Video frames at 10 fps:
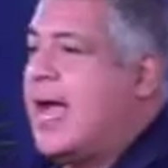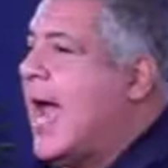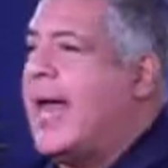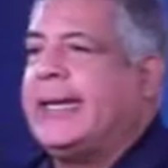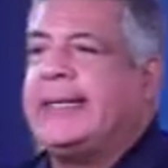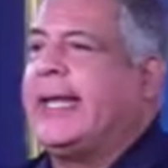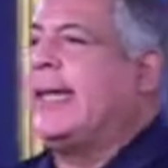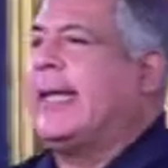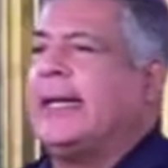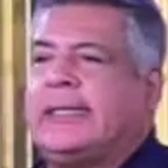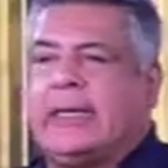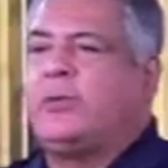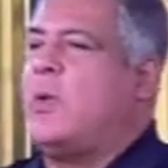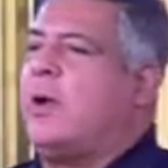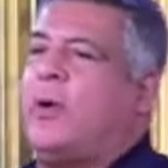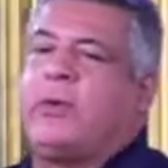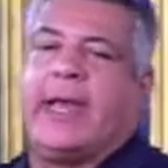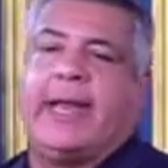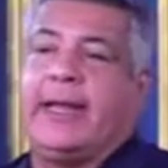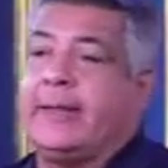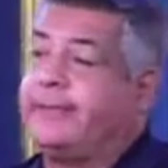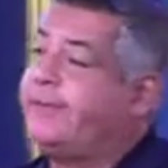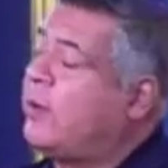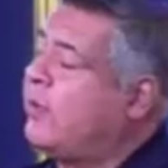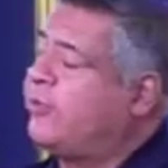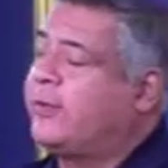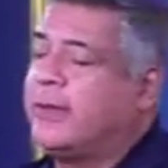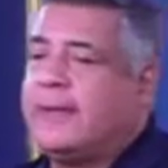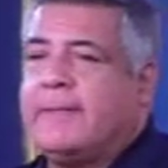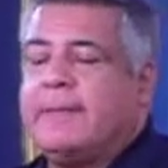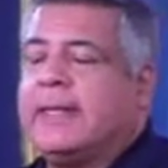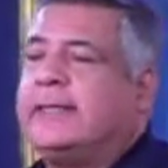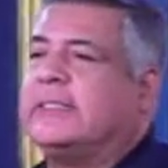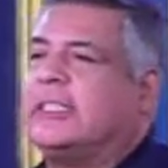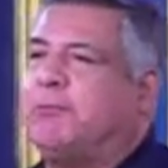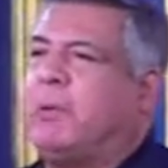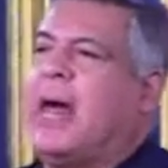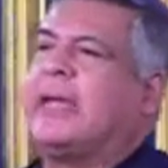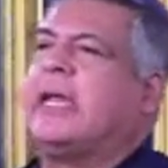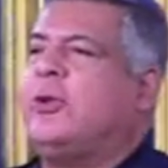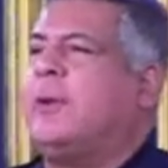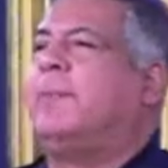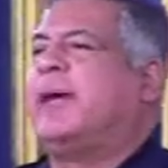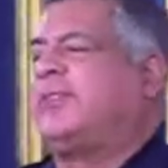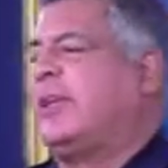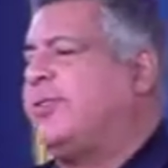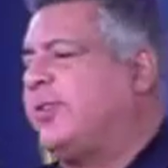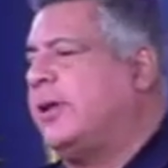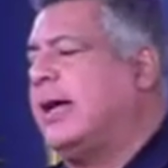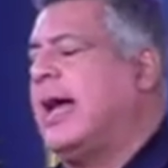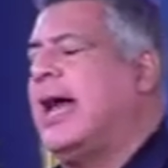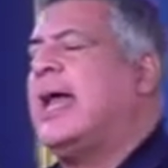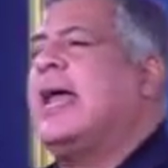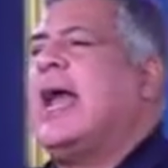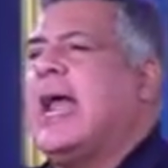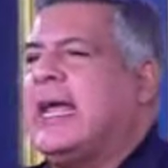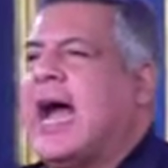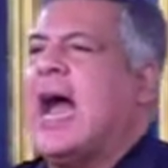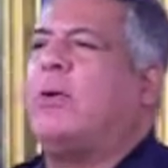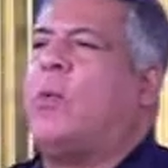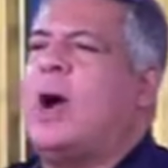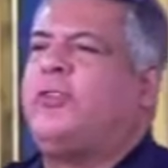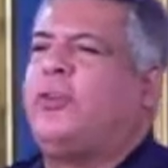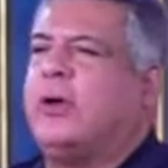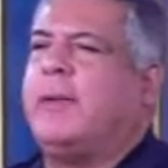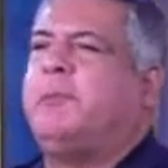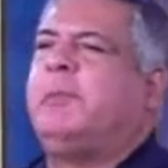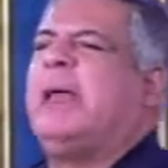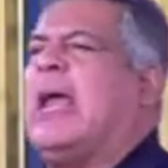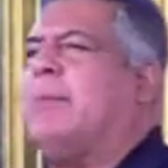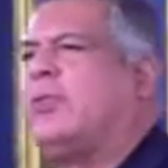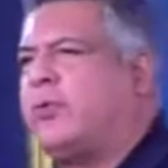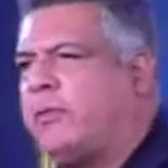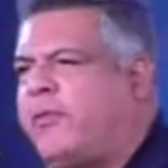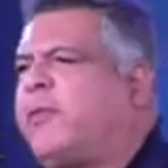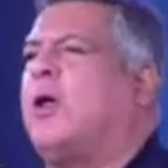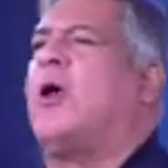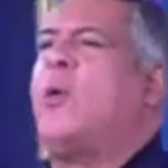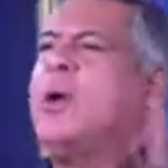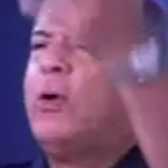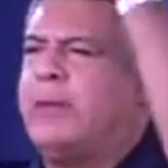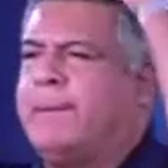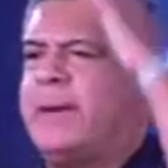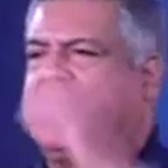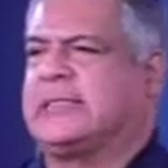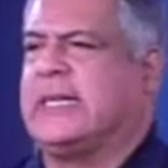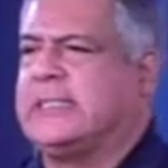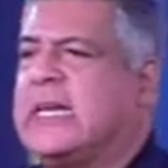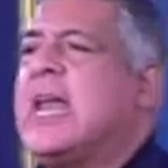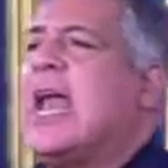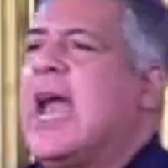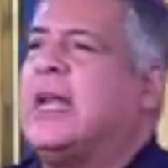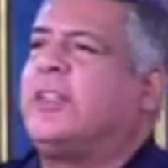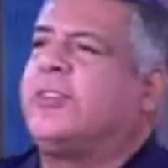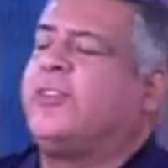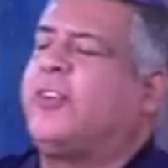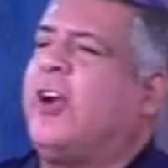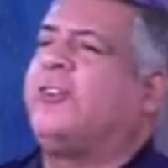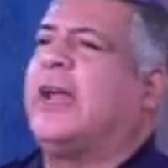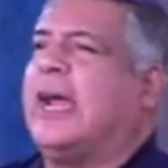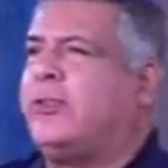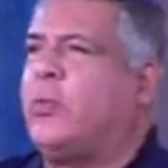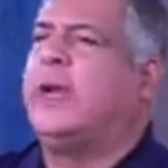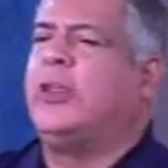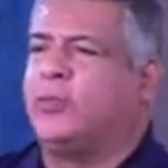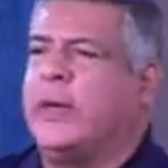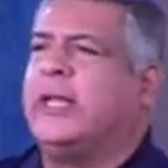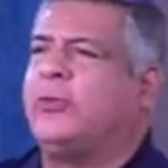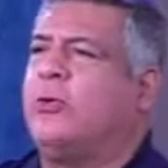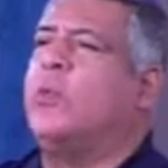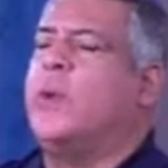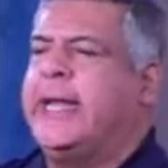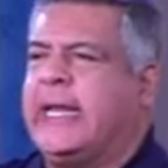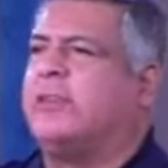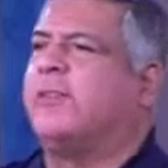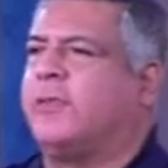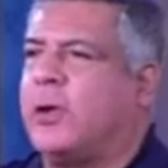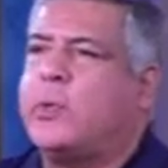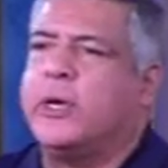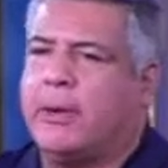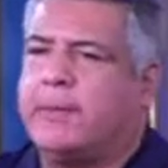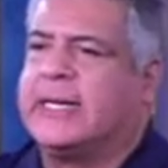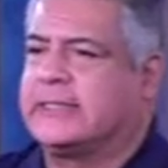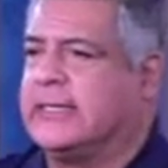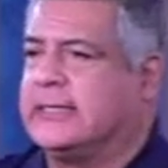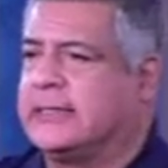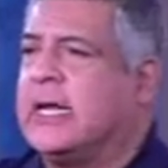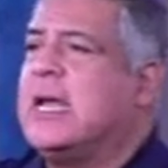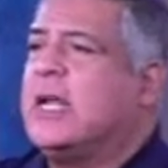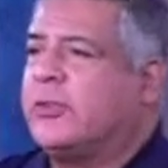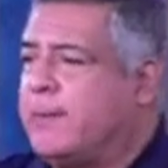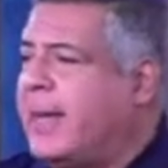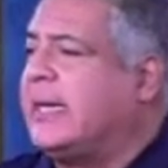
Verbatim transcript: And they think that they're doing okay. Folks, this is blocking your blessings. Uh, and God wants you to be able to flow in all the blessings. And Hudson Church, in 2022, we need to flow in our blessings to make a